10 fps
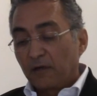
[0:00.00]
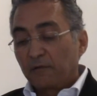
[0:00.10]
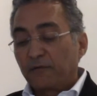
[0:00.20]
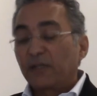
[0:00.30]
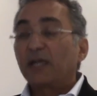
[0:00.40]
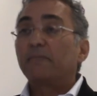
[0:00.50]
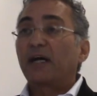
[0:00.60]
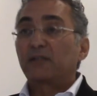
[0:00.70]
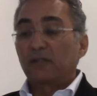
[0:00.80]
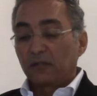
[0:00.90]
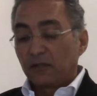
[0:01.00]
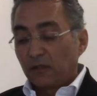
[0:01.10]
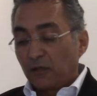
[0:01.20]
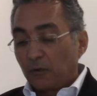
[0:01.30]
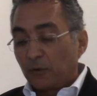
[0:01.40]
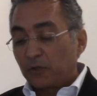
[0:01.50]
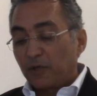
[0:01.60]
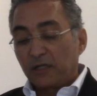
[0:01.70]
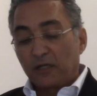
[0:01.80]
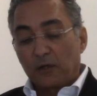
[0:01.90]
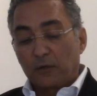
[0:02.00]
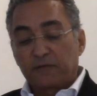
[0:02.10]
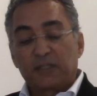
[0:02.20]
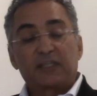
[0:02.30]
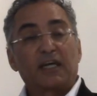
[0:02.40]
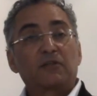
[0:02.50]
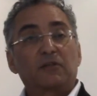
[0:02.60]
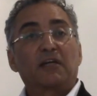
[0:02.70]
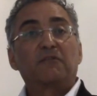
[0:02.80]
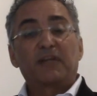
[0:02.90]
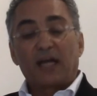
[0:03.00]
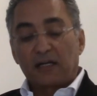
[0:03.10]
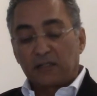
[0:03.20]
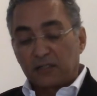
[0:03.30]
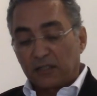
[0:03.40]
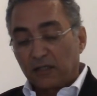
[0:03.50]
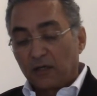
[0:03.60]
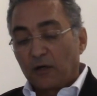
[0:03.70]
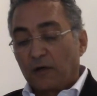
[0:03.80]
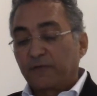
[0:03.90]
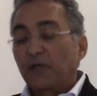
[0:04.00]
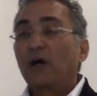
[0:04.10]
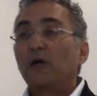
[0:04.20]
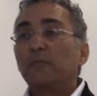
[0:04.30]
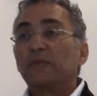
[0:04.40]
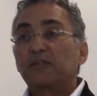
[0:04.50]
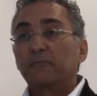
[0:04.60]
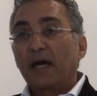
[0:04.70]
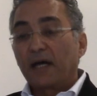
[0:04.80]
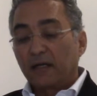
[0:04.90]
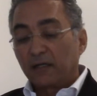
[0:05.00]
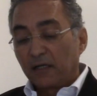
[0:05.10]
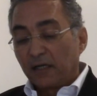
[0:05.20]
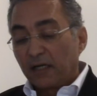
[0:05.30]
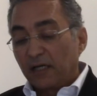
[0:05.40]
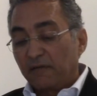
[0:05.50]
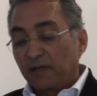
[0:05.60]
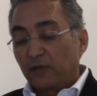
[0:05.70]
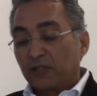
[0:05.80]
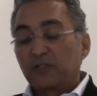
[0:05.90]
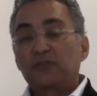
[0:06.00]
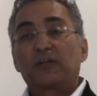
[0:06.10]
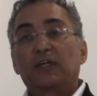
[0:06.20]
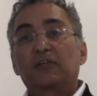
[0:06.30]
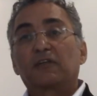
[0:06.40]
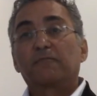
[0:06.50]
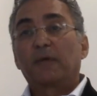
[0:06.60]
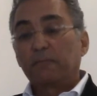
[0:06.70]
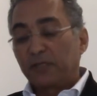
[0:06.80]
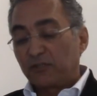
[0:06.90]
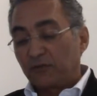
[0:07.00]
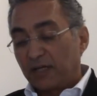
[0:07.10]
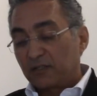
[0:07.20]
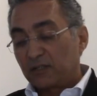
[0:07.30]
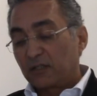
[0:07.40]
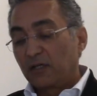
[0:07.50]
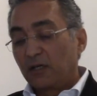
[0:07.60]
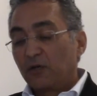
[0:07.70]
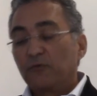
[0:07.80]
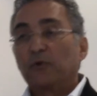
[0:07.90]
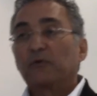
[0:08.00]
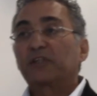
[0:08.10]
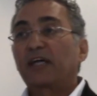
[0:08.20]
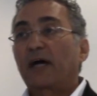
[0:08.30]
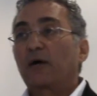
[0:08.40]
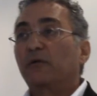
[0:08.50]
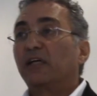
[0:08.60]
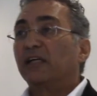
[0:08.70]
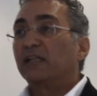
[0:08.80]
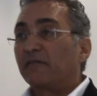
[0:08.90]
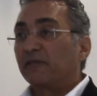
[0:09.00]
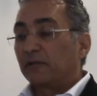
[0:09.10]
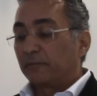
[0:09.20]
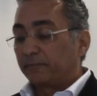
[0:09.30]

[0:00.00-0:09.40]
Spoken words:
For that matter, what do I know of the day-to-day reality of the homeless man living on the streets of my picturesque rural town in Devon?